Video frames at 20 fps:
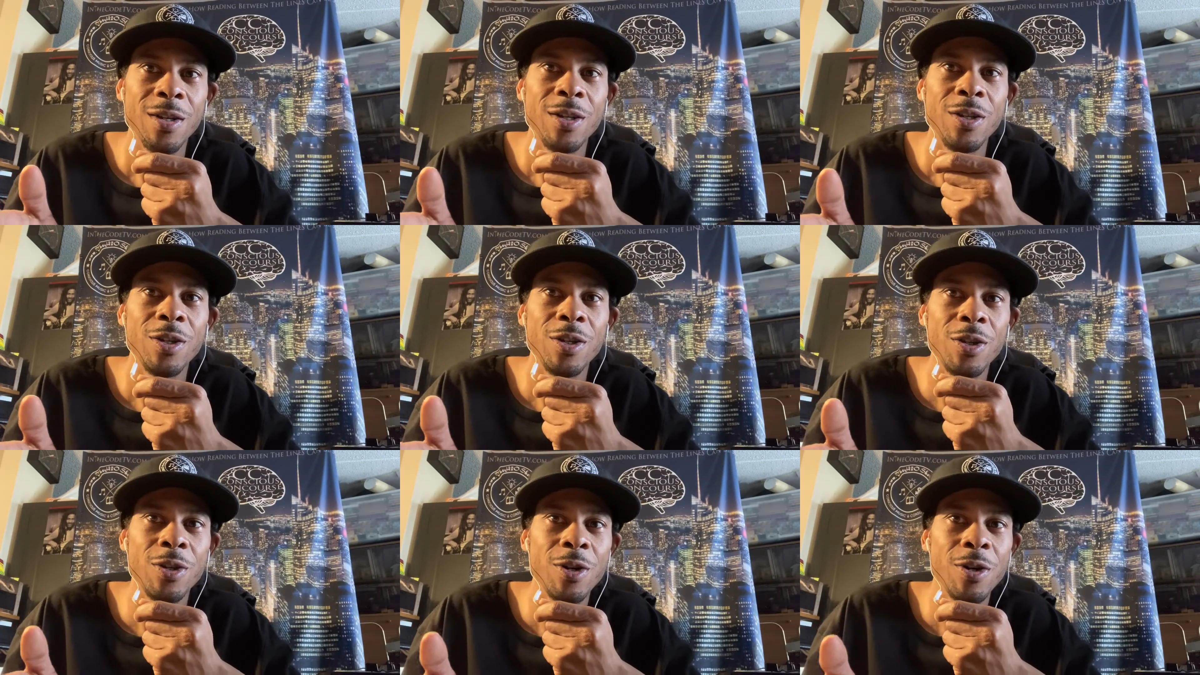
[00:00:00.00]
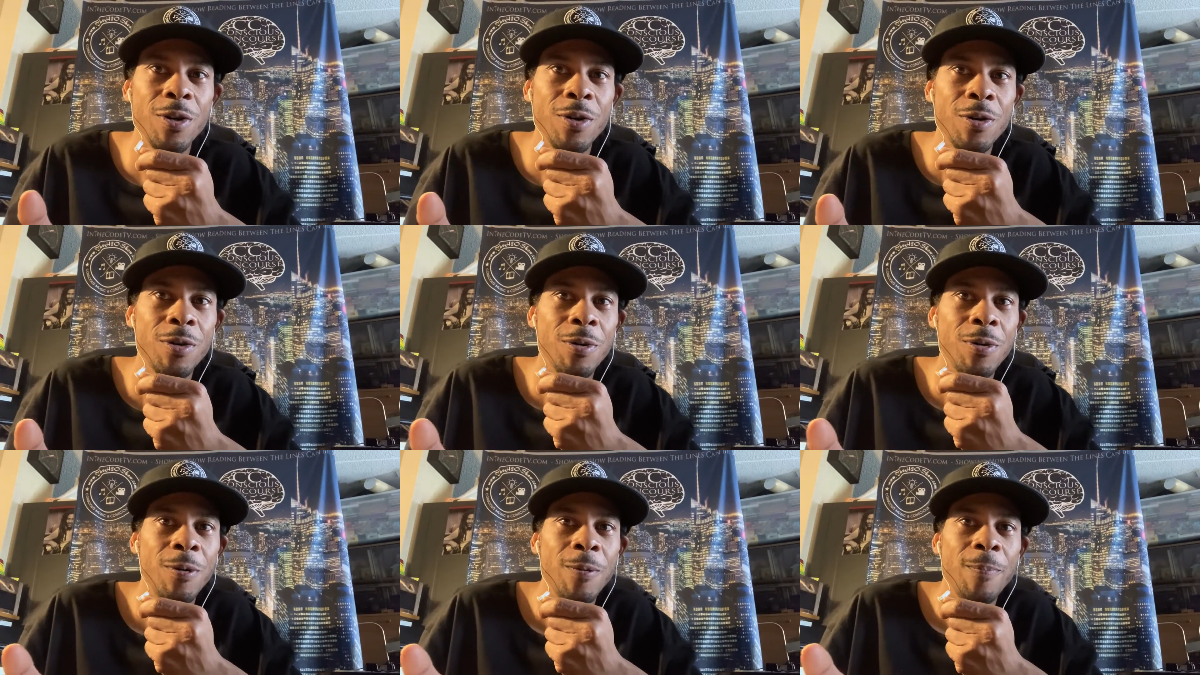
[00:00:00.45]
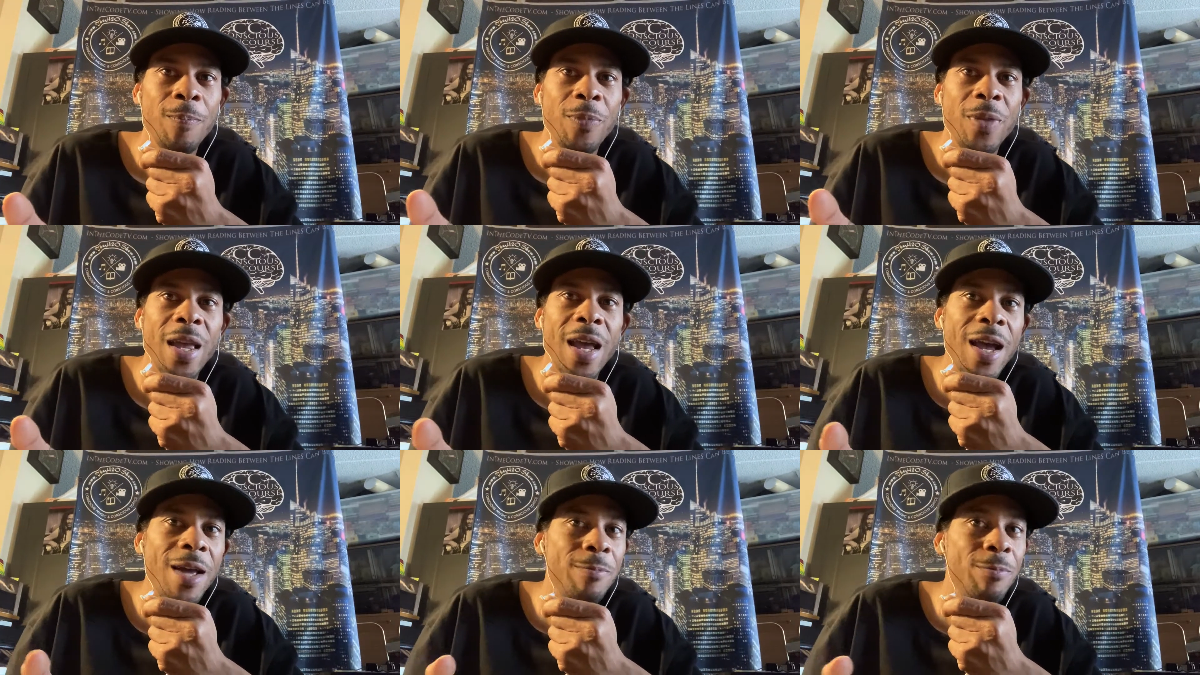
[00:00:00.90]
you know,
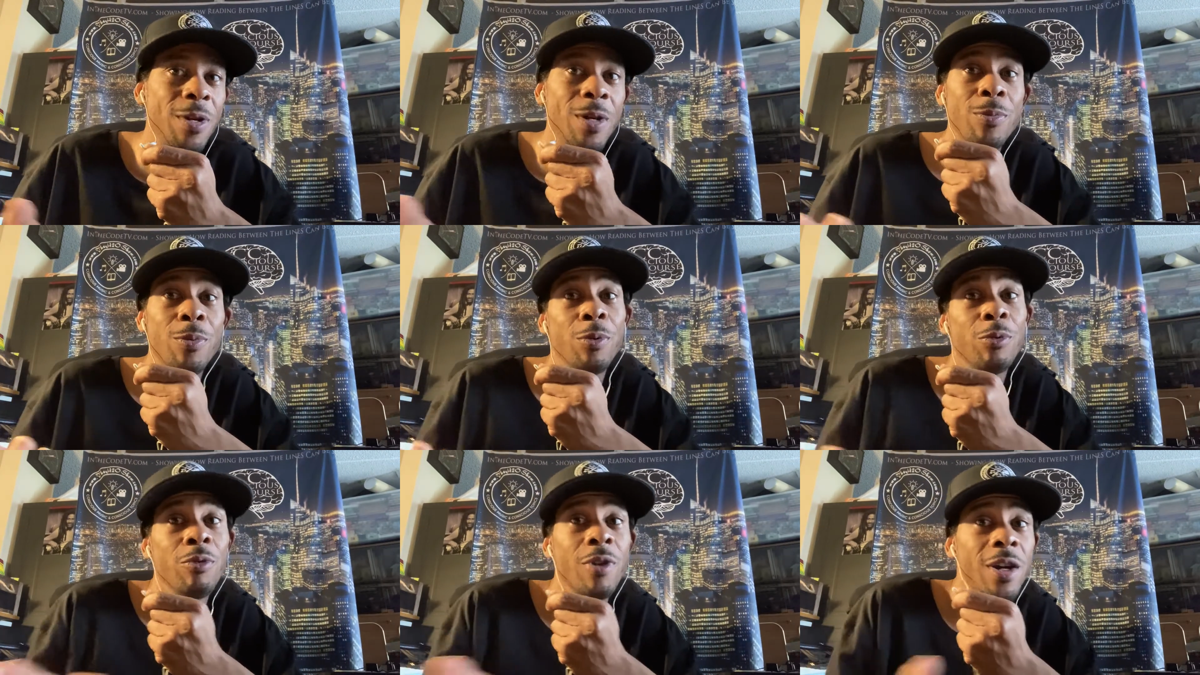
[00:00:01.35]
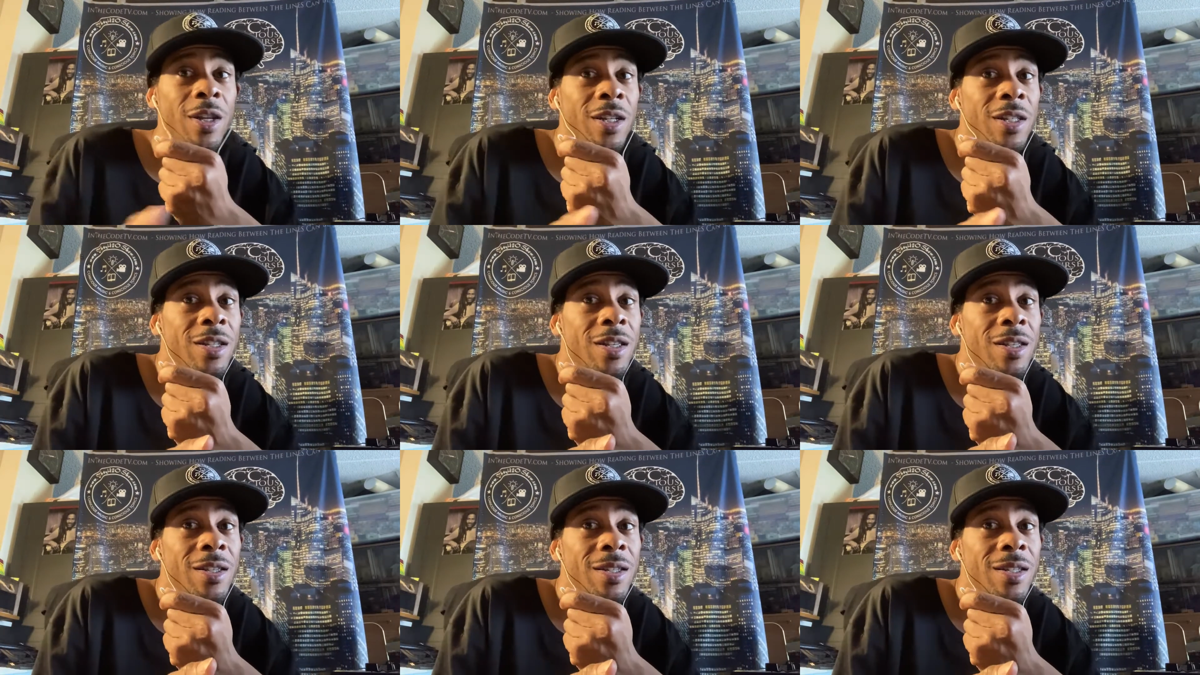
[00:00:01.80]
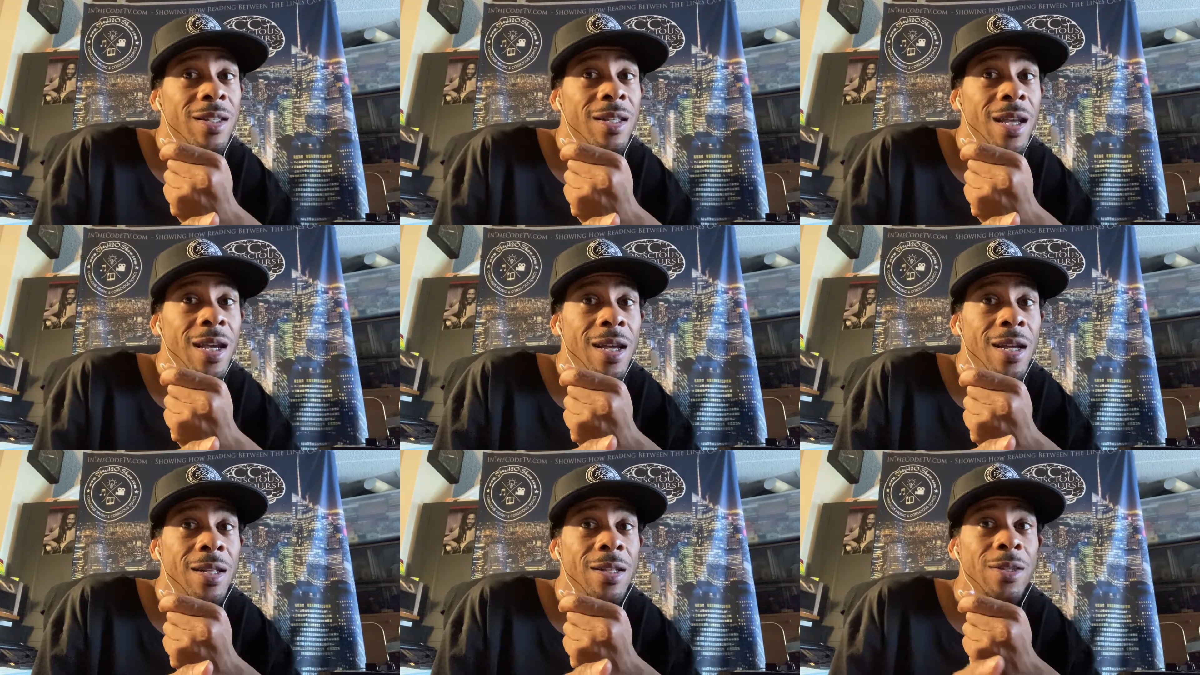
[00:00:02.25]
had people running to the
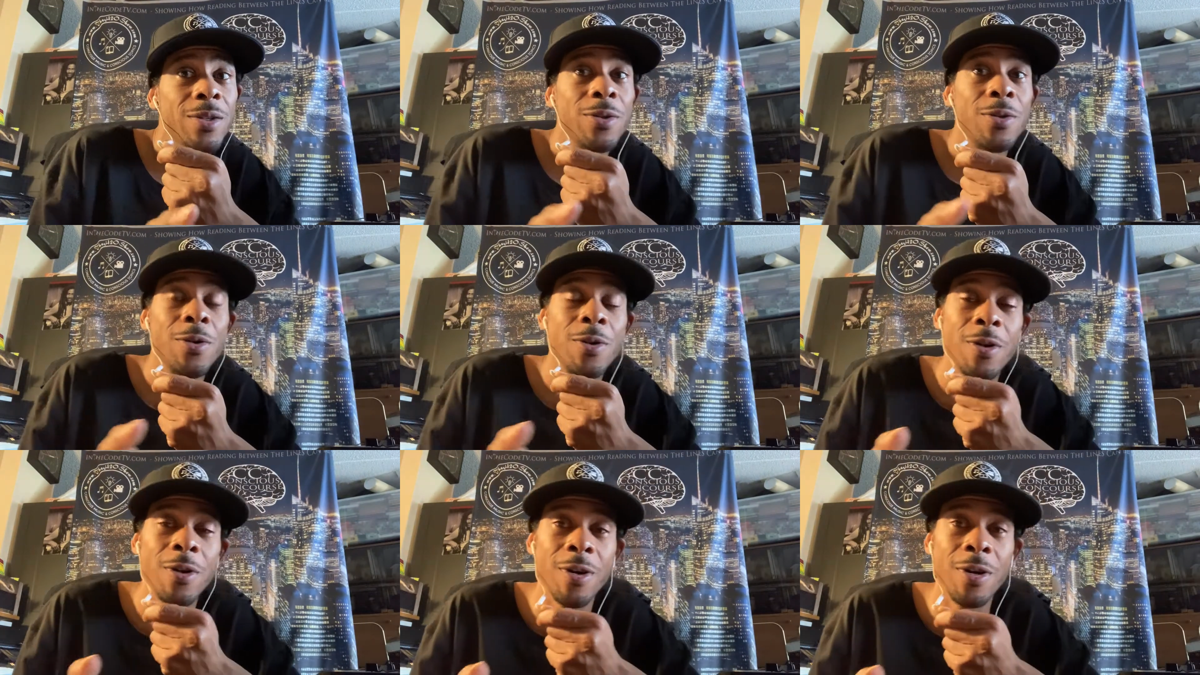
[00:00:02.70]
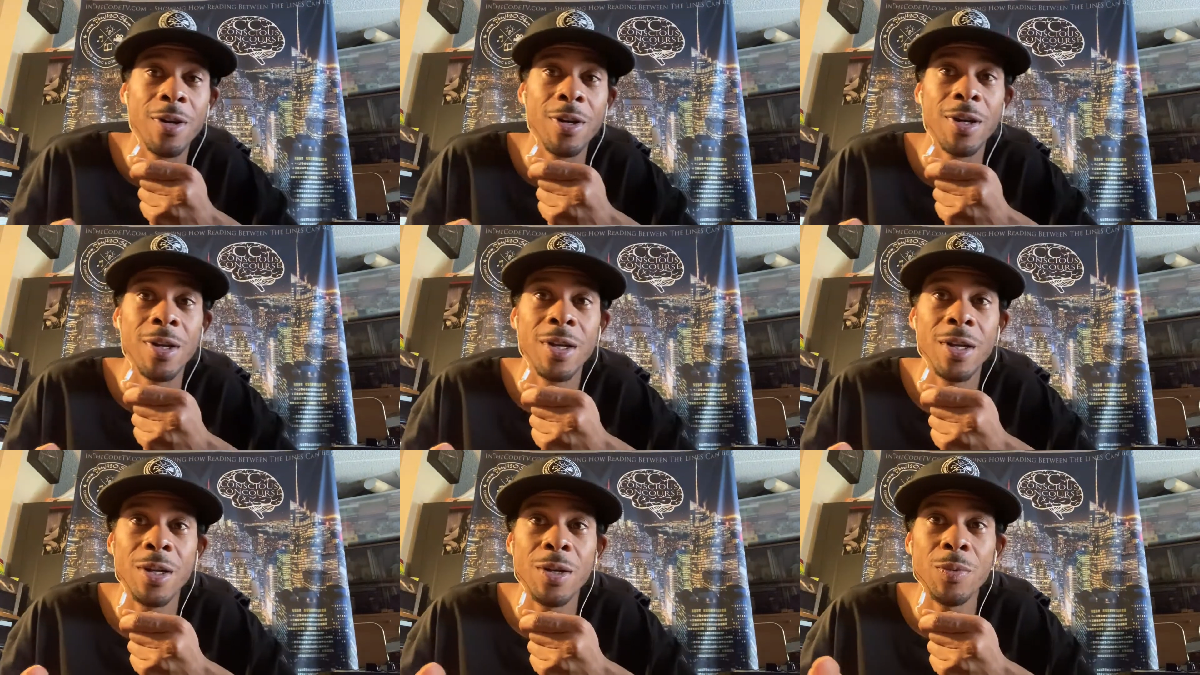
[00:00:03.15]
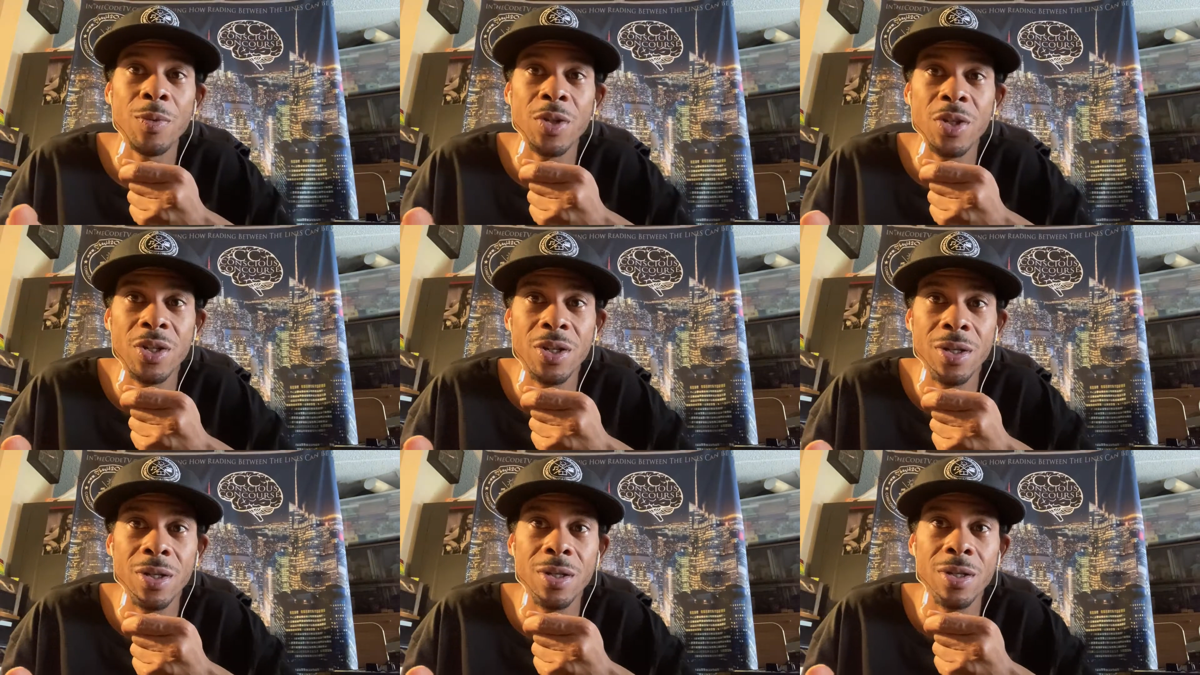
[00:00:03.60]
states or was
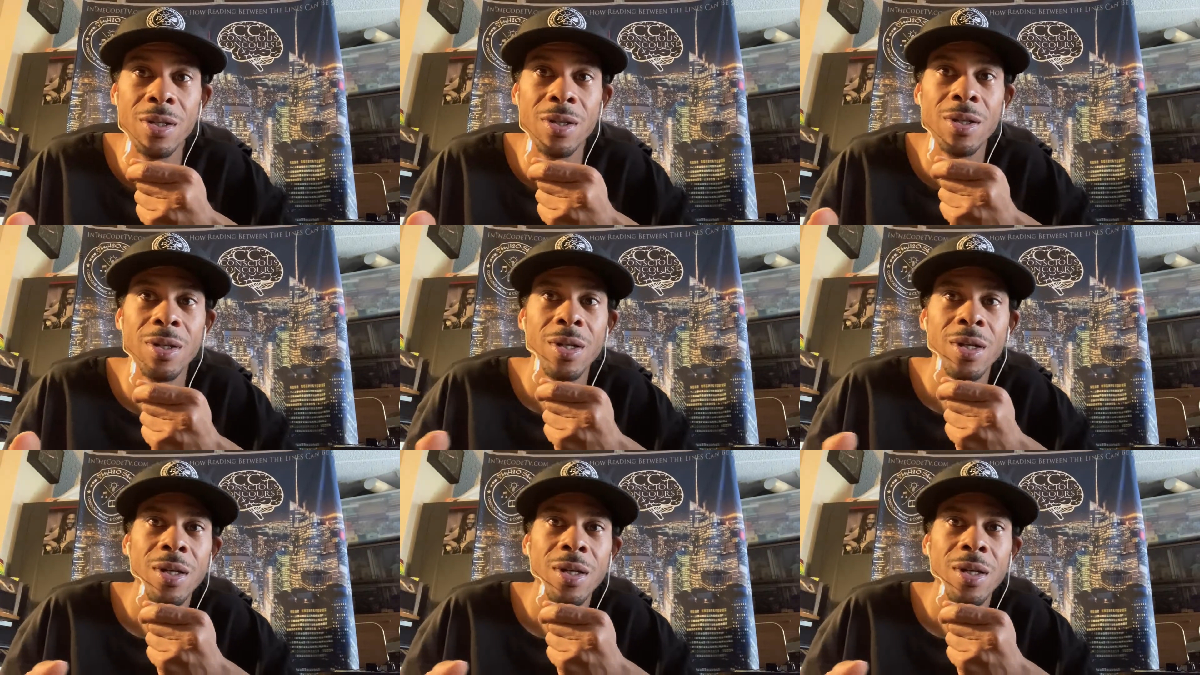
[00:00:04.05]
just